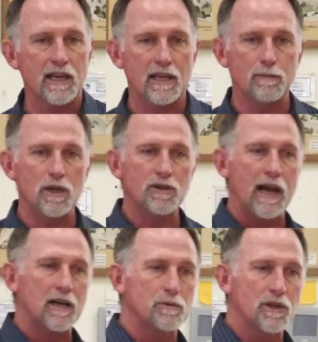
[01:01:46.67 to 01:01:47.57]
give me your
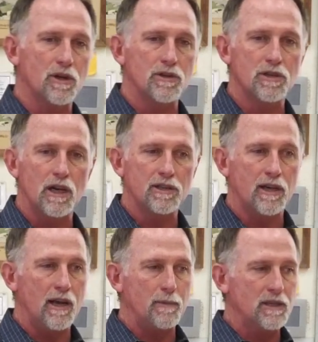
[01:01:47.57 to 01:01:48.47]
tax returns and I'll tell
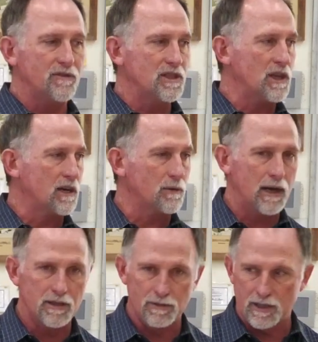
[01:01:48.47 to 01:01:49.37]
you how much of a check to
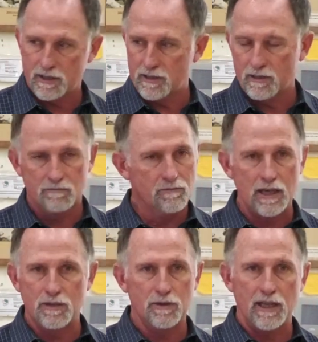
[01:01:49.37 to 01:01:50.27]
write to us.
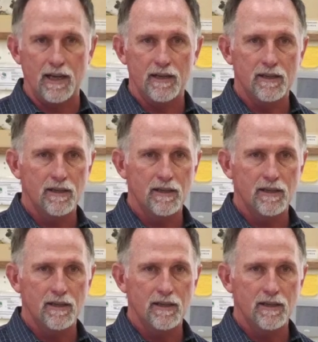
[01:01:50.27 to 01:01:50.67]
Not doing that.